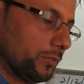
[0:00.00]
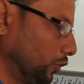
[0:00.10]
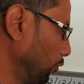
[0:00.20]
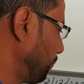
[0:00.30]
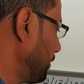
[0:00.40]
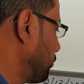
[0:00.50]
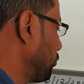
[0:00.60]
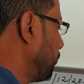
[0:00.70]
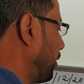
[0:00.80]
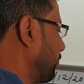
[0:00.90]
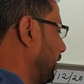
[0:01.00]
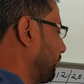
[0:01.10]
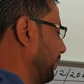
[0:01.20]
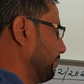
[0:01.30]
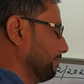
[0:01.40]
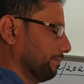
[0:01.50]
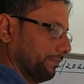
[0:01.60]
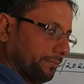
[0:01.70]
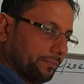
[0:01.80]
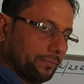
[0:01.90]
Rupees 2.15.
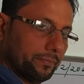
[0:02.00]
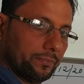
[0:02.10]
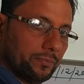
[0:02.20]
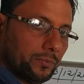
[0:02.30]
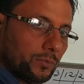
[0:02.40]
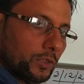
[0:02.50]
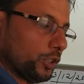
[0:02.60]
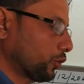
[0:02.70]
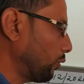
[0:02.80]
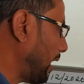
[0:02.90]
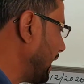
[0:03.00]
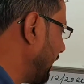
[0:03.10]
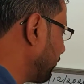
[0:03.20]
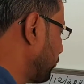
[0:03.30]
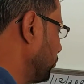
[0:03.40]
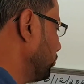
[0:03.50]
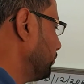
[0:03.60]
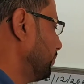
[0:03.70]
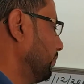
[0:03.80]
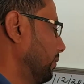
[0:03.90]
So I have to
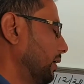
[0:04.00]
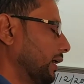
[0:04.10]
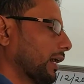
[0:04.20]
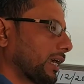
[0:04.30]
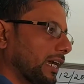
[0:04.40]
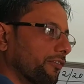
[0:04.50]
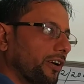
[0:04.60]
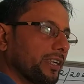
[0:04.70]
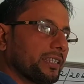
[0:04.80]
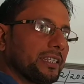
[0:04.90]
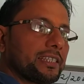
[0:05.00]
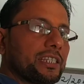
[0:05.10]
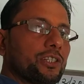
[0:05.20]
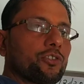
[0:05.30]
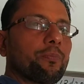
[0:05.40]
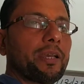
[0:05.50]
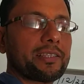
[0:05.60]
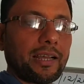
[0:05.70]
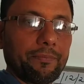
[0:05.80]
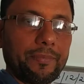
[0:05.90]
convert this into
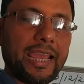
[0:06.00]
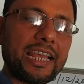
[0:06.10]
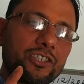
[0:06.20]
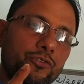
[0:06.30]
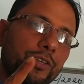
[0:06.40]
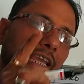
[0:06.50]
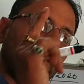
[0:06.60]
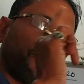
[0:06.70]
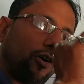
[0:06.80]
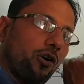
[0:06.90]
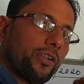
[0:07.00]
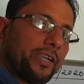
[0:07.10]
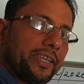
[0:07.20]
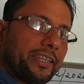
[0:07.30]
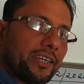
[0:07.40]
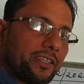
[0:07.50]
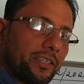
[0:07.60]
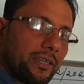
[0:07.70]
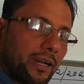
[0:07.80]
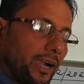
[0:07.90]
paisa. As we have already done
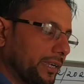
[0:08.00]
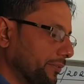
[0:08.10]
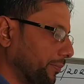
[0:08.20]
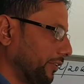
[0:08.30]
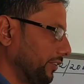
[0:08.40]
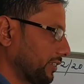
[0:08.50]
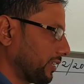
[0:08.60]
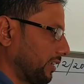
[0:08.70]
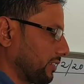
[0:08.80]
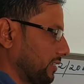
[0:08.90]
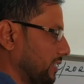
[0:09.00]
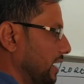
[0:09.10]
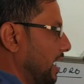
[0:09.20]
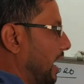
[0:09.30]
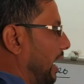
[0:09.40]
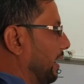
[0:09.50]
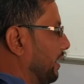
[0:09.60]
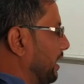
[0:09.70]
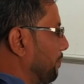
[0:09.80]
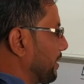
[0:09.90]
in previous classes,
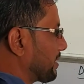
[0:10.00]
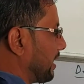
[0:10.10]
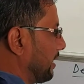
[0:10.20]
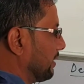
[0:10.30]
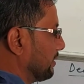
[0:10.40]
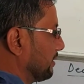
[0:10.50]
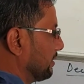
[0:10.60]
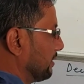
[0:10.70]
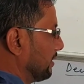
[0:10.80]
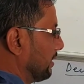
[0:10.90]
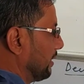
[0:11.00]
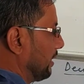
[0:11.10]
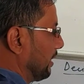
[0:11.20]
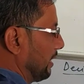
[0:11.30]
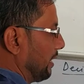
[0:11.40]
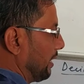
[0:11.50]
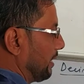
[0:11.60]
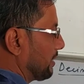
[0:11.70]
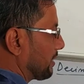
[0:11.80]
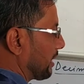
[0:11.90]
100 paisa
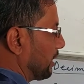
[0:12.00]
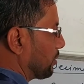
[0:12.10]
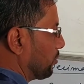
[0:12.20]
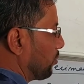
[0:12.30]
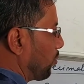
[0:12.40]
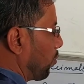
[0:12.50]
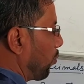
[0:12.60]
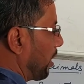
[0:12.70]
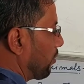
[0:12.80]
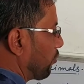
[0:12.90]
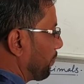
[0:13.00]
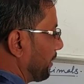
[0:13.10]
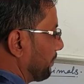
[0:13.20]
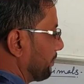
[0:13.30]
is equal to 1 rupee.